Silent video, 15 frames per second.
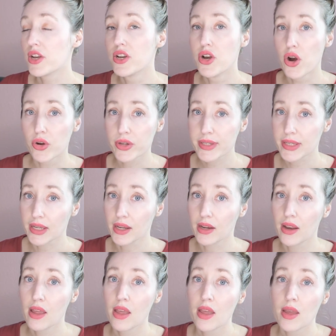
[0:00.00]

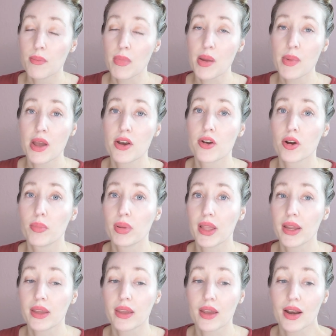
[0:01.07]
nursing, maybe under a
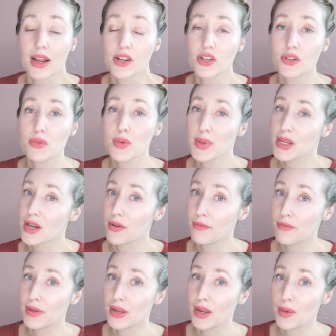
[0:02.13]
blanket. I just wanna be
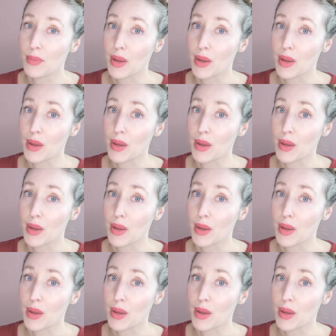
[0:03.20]
comfy.